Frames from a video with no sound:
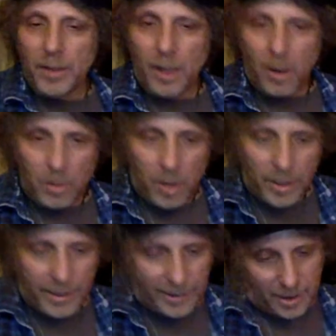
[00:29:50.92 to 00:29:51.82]
the
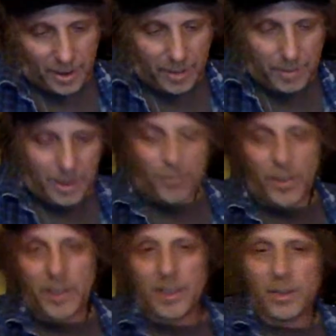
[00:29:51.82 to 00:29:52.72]
harmonics, and I mean the
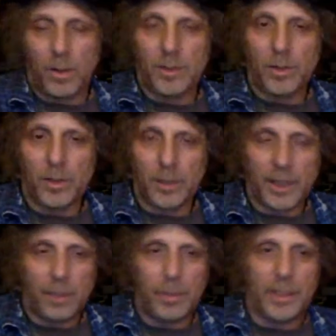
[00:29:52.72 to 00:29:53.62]
vintage ones are a
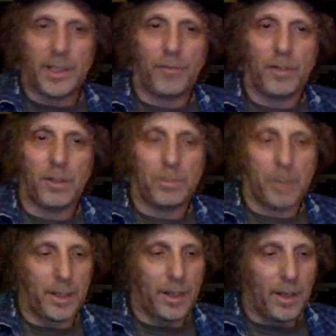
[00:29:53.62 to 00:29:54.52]
little bit different,
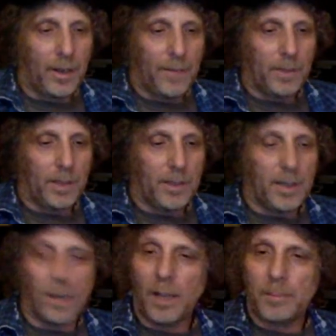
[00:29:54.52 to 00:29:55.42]
but
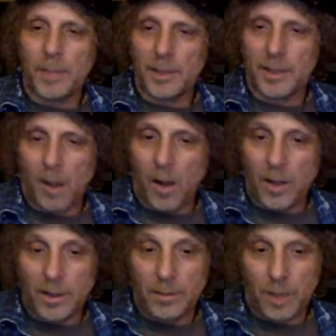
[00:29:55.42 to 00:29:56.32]
Dunlop does an
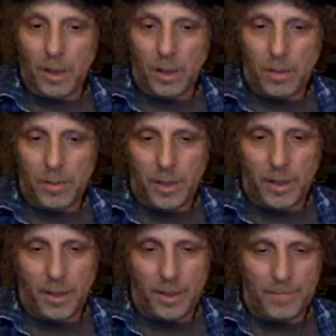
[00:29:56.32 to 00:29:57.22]
awesome job. The
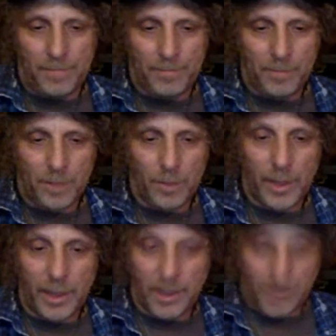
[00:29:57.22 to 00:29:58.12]

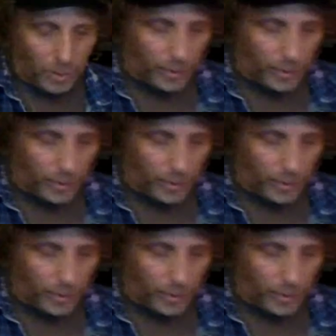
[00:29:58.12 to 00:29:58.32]
reissues are